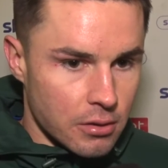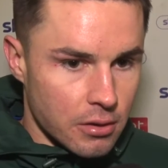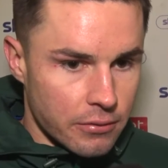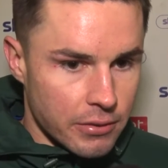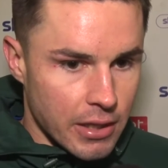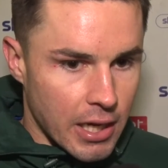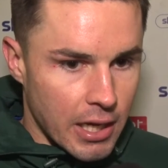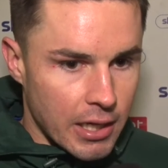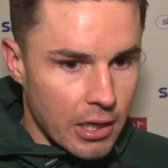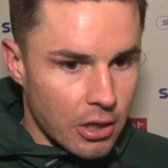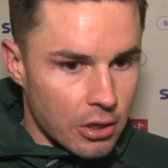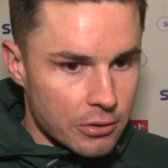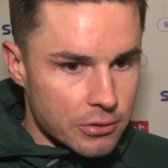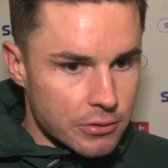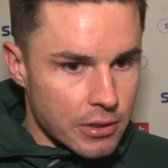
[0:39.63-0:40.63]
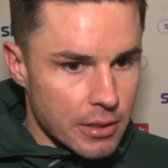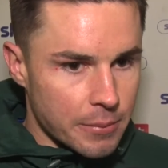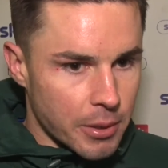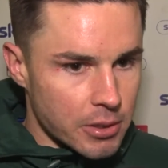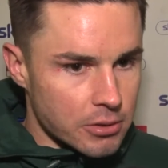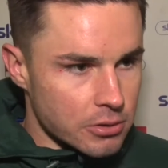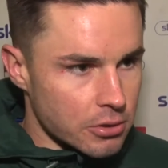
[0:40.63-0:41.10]
if you can't get all 3
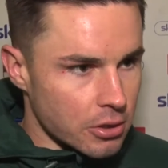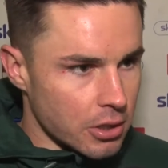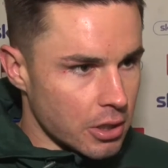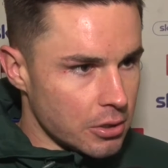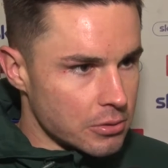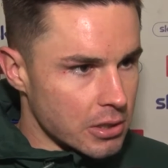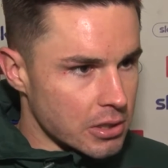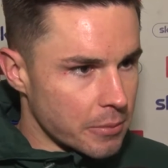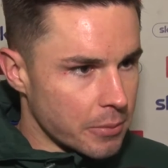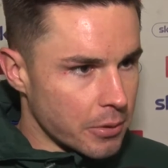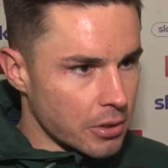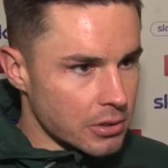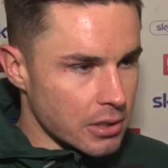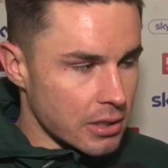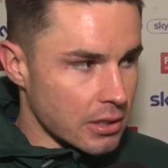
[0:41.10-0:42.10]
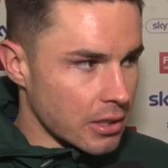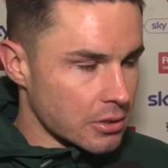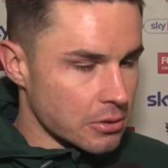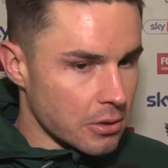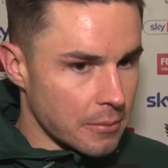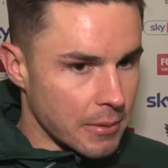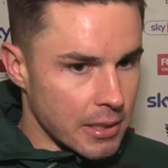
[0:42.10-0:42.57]
points, don't lose, I suppose. I think
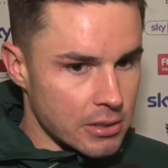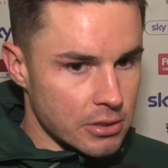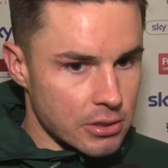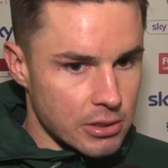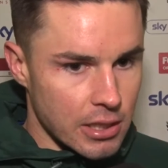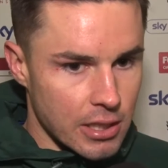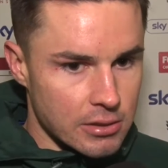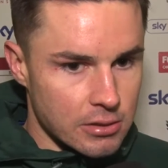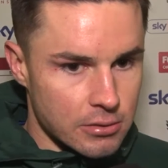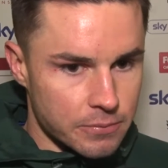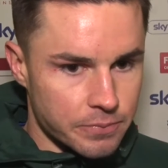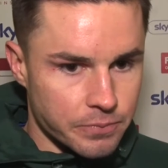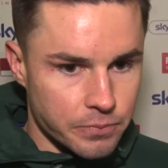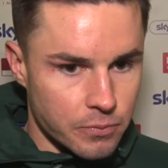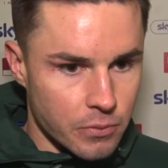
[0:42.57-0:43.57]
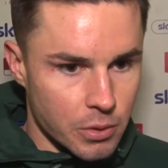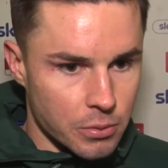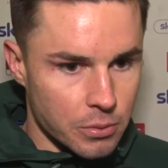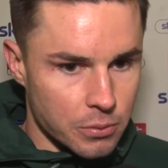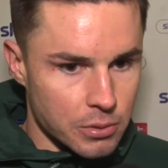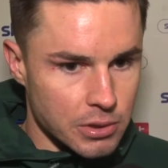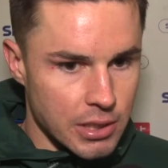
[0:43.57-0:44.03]
that's what the manager says, and
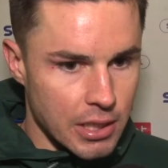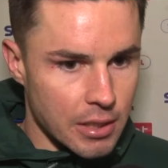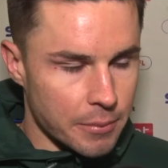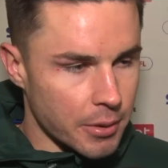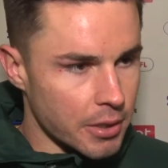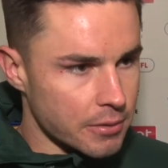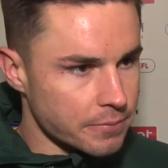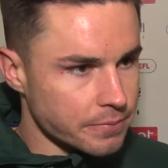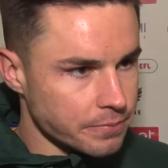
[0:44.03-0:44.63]
we'll take the point.